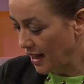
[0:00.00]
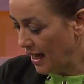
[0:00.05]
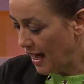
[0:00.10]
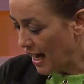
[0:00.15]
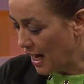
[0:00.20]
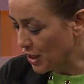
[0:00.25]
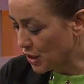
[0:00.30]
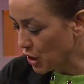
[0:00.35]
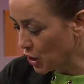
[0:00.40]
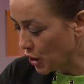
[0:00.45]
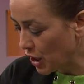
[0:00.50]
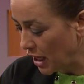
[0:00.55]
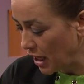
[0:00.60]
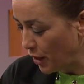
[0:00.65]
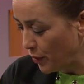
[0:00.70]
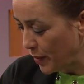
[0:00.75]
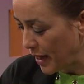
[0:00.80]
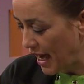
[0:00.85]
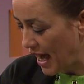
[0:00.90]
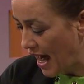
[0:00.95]
And so here
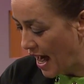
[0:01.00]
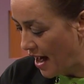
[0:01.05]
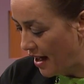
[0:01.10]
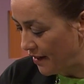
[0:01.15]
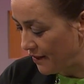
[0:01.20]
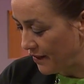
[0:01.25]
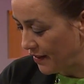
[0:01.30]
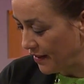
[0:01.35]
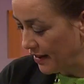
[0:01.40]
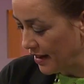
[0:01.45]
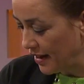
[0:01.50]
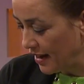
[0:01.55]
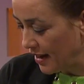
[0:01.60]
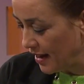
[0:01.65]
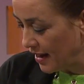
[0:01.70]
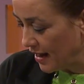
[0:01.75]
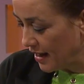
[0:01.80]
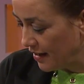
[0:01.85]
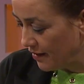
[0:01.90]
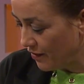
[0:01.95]
we have
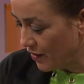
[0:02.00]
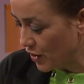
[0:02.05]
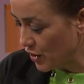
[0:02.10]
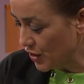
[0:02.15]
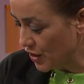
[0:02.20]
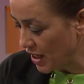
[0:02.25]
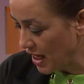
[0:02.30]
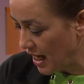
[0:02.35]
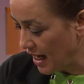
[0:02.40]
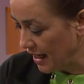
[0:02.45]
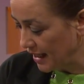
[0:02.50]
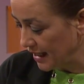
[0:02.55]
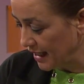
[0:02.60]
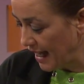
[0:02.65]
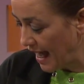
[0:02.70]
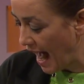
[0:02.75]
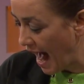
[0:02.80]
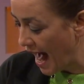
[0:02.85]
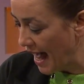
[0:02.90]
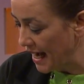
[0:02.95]
verse 9.
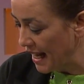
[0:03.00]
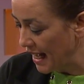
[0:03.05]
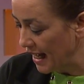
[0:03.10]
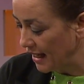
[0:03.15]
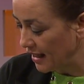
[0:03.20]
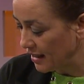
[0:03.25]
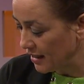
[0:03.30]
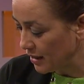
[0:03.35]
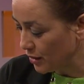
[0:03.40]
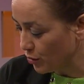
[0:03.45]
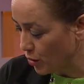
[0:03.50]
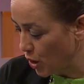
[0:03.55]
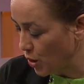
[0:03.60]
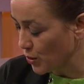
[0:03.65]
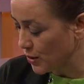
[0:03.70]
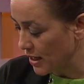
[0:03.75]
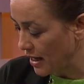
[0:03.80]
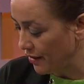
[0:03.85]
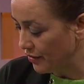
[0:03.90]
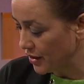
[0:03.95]
Hannah
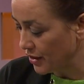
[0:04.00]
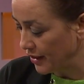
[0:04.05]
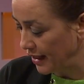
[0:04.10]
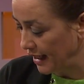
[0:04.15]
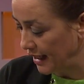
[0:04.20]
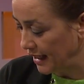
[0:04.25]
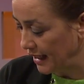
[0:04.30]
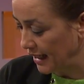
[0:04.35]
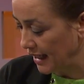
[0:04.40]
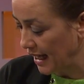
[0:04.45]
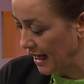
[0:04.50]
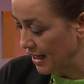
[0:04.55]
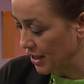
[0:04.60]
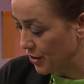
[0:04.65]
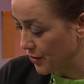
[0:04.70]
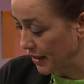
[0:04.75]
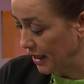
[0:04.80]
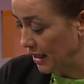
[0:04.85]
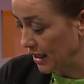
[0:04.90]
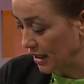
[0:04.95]
rose after eating and
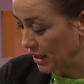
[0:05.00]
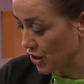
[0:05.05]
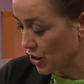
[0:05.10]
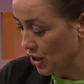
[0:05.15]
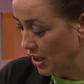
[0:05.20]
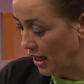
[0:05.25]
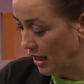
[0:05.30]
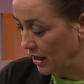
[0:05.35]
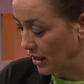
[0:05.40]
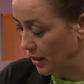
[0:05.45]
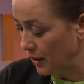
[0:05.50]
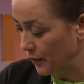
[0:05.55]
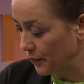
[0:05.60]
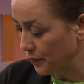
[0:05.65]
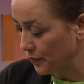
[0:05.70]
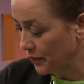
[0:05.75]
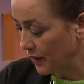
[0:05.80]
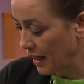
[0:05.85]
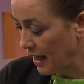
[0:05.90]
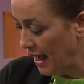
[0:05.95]
drinking in Shiloh
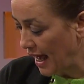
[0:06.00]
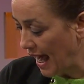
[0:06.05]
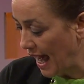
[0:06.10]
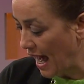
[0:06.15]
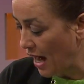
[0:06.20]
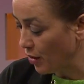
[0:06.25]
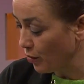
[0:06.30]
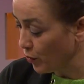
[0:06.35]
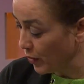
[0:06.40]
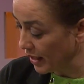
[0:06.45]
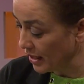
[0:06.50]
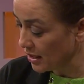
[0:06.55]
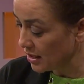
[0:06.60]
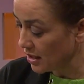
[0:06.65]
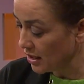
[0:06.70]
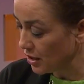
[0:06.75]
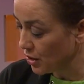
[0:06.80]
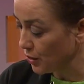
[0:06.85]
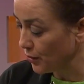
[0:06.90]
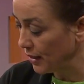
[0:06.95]
and went
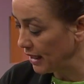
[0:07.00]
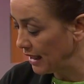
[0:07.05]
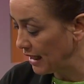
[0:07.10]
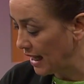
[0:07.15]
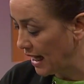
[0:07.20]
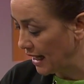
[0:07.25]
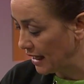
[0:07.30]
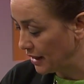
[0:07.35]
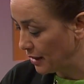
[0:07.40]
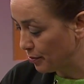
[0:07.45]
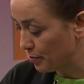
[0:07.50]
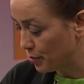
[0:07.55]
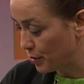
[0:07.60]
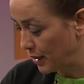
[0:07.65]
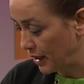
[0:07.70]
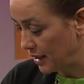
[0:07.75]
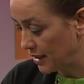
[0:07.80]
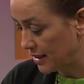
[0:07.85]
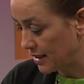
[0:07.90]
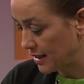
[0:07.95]
to Eli the
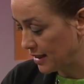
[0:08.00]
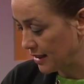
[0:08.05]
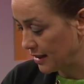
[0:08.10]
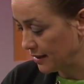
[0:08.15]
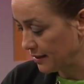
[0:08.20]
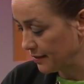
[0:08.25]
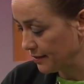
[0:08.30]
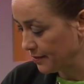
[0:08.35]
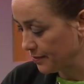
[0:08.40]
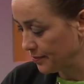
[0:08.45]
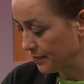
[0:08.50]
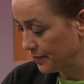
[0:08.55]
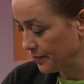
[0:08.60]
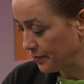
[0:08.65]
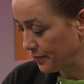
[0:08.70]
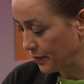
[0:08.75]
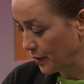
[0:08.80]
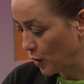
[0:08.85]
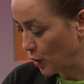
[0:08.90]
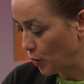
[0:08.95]
priest,
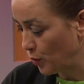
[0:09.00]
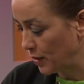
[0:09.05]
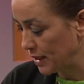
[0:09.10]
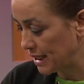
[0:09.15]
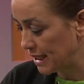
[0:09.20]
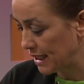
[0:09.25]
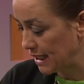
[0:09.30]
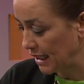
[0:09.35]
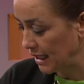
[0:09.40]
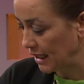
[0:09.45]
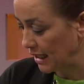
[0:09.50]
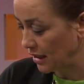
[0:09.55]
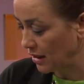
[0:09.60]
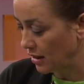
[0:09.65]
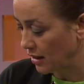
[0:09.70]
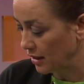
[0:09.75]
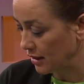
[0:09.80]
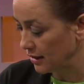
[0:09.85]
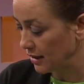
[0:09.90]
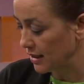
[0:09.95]
who was sitting
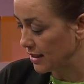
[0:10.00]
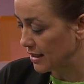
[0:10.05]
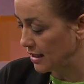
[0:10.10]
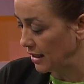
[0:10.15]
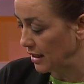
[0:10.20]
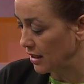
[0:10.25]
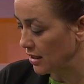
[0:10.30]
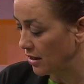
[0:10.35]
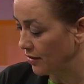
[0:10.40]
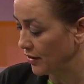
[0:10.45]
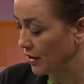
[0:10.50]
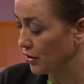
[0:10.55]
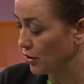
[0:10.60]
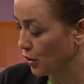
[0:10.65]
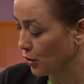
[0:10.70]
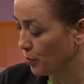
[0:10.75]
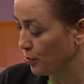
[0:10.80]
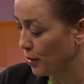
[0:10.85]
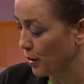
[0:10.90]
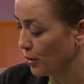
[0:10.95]
on the seat of the
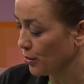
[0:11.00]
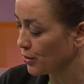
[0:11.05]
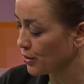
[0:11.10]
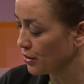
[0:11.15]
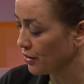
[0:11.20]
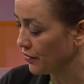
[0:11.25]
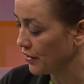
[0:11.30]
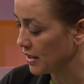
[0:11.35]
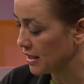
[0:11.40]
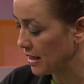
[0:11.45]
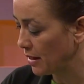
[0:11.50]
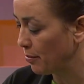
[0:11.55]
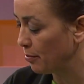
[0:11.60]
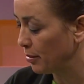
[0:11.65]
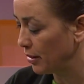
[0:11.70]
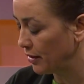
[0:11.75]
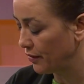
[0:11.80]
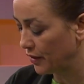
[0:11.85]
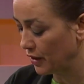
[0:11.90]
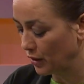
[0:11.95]
doorpost of the
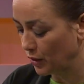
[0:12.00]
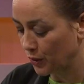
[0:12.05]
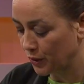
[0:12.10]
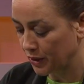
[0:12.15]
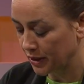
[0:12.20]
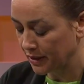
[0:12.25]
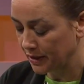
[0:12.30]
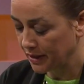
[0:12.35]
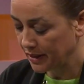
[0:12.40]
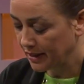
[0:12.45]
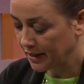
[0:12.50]
temple of the Lord.